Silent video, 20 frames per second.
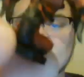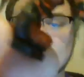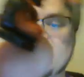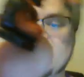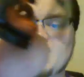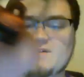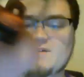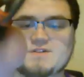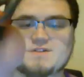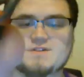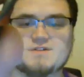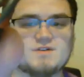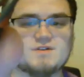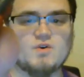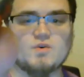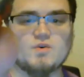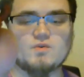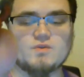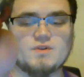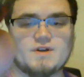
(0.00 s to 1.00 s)
They're just
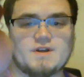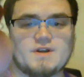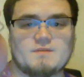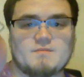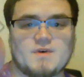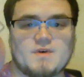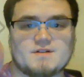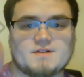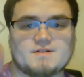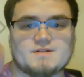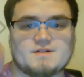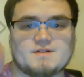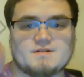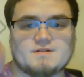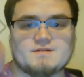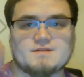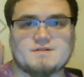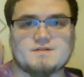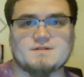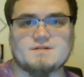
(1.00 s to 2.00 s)
cool looking
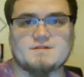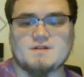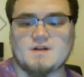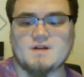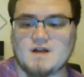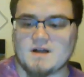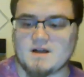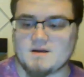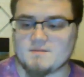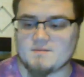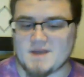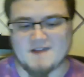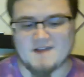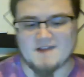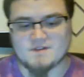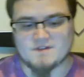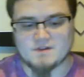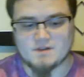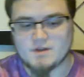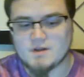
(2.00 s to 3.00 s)
monsters. I
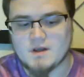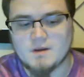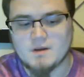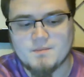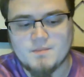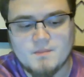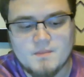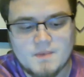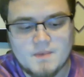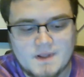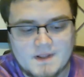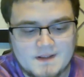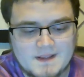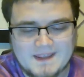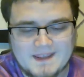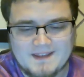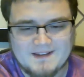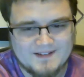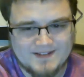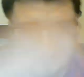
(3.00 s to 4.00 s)
have to look up. I
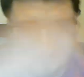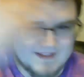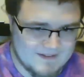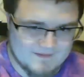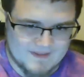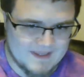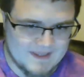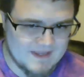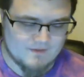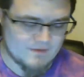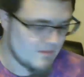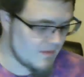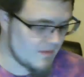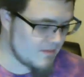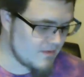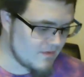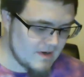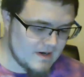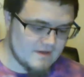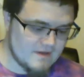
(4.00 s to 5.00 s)
can't
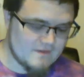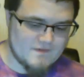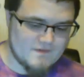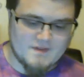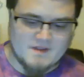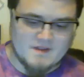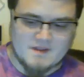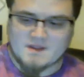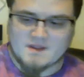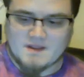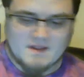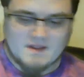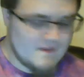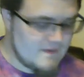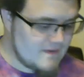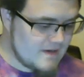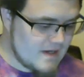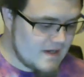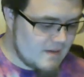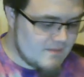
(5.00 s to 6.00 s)
remember right off
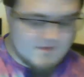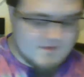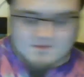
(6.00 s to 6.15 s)
the top